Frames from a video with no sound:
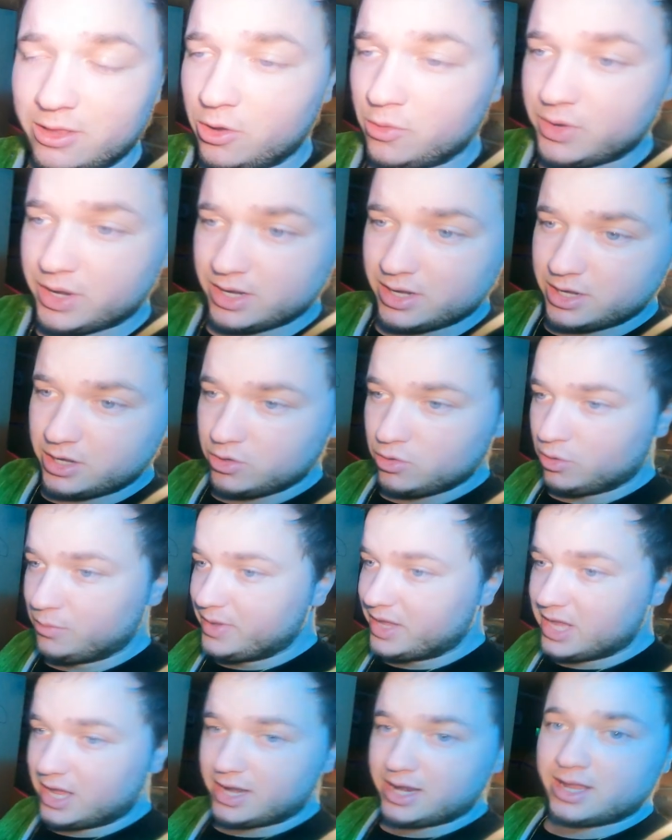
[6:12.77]
Logan, you'll
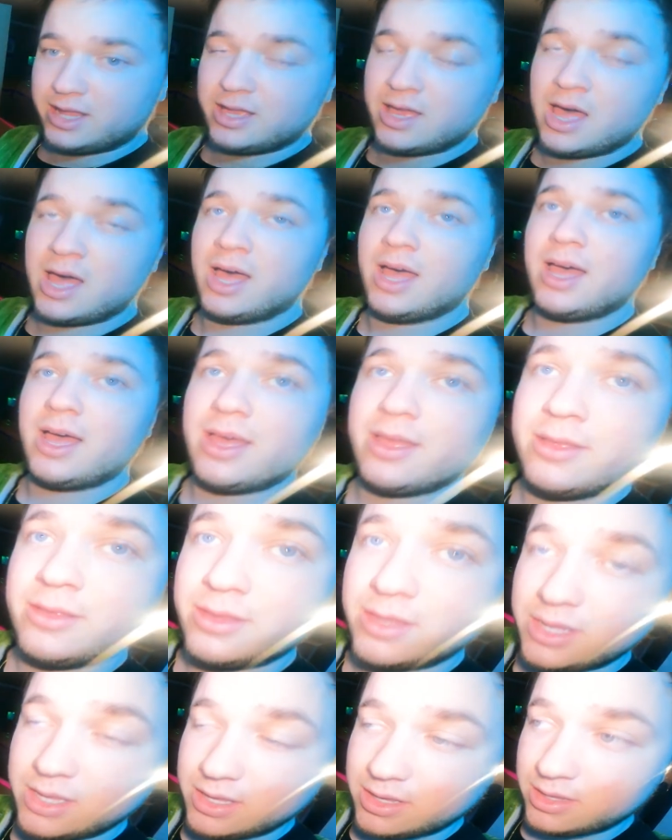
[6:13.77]
be getting uh,
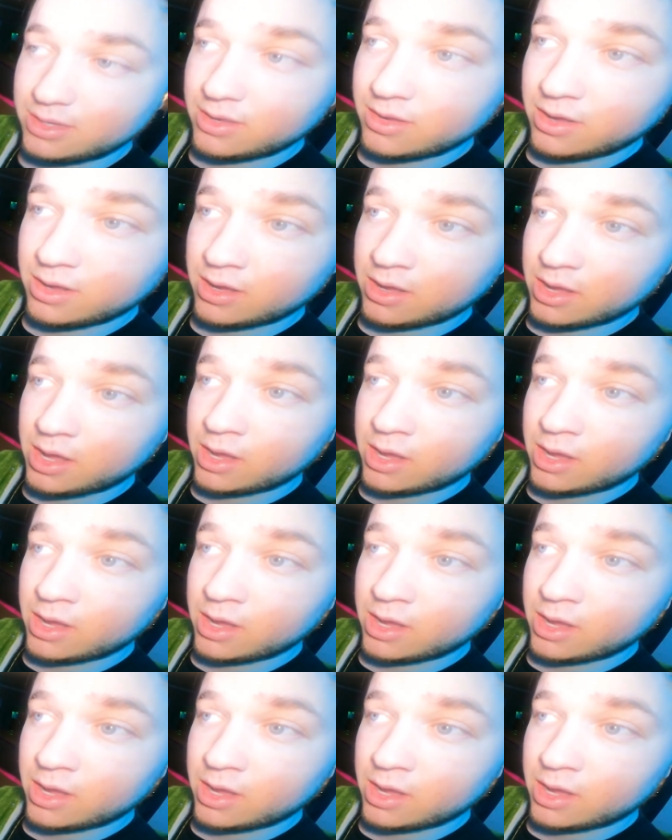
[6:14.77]
the uh,